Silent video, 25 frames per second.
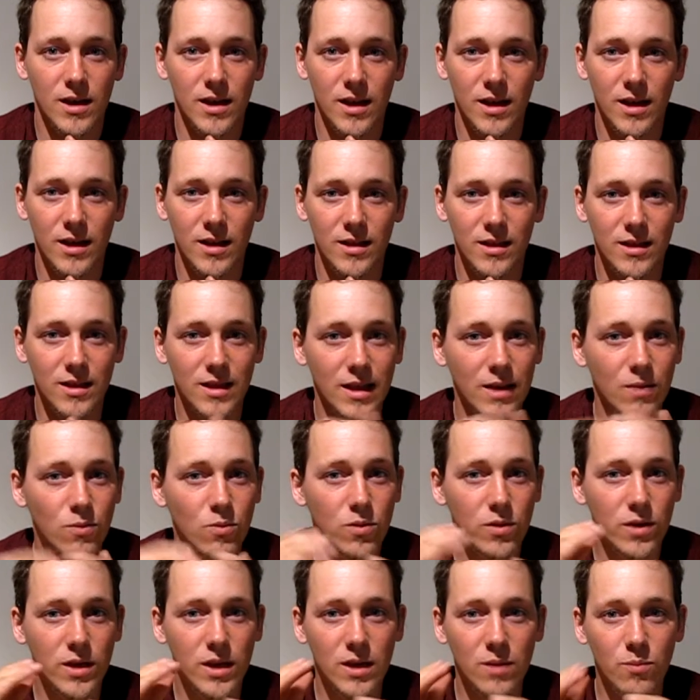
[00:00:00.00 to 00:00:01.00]
And they
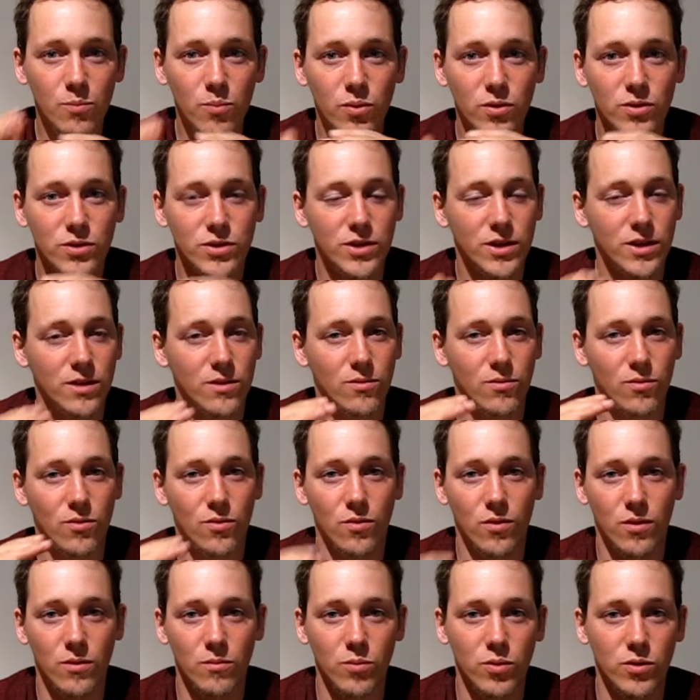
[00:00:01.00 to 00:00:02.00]
will keep pushing
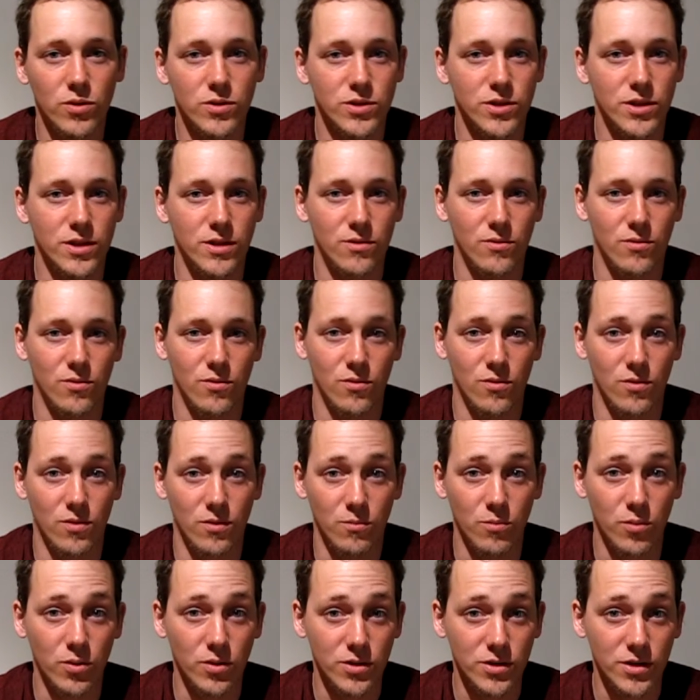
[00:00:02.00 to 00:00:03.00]
through and pushing through
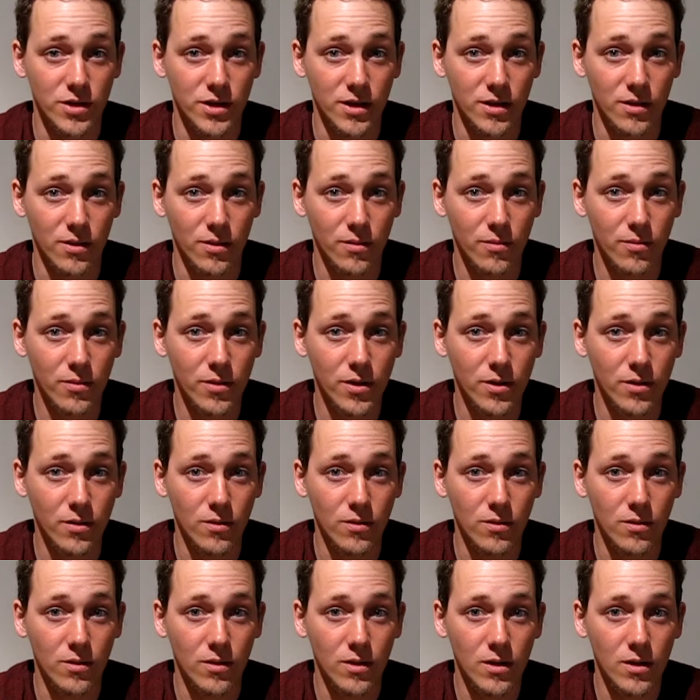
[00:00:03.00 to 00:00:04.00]
and pushing through,